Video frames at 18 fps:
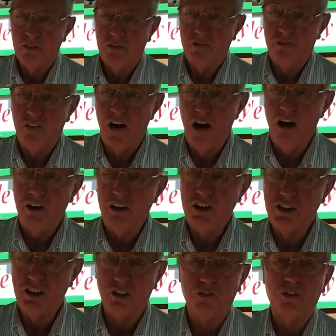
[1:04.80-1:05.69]
far
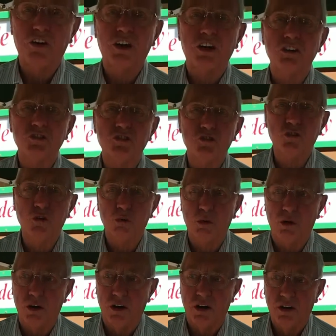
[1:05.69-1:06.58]
easier for the
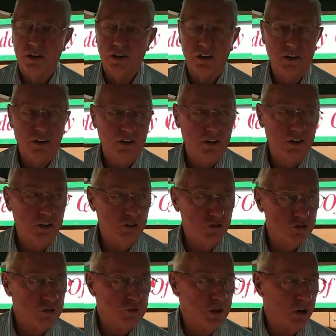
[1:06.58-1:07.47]
consumer to
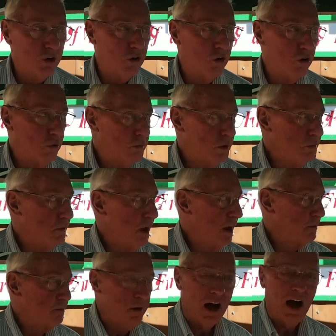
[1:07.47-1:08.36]
use them at home and
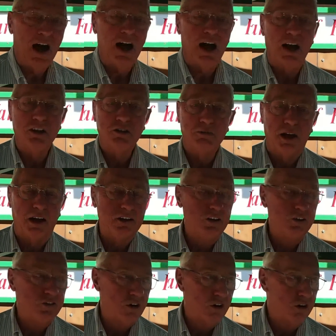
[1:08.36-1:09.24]
make pies,
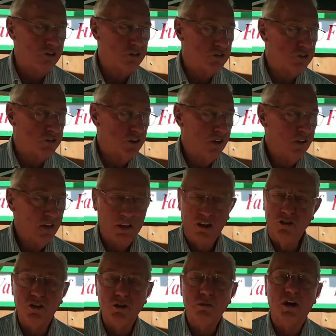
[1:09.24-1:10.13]
make desserts,
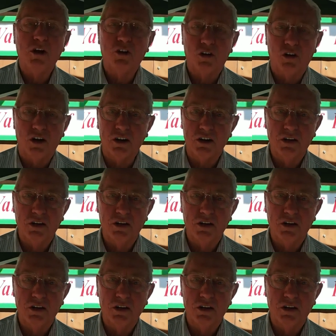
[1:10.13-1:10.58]
use them to cook.